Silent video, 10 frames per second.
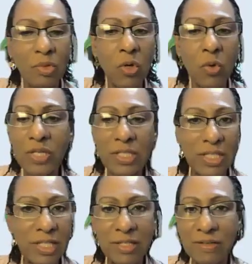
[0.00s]
No one
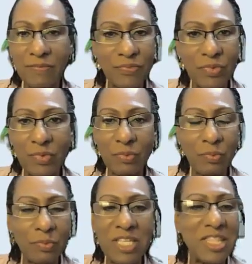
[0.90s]
can
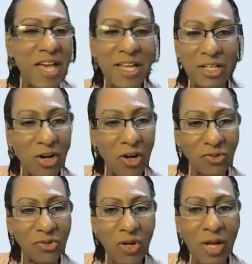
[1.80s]
beat that at
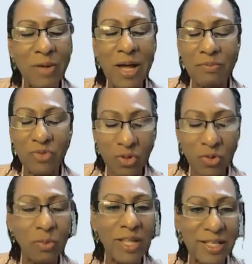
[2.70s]
all. So I'm
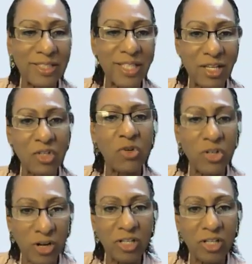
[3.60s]
so blessed that you're
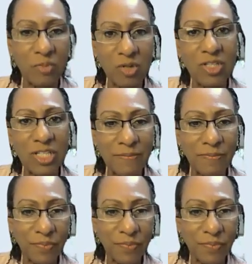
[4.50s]
in our community.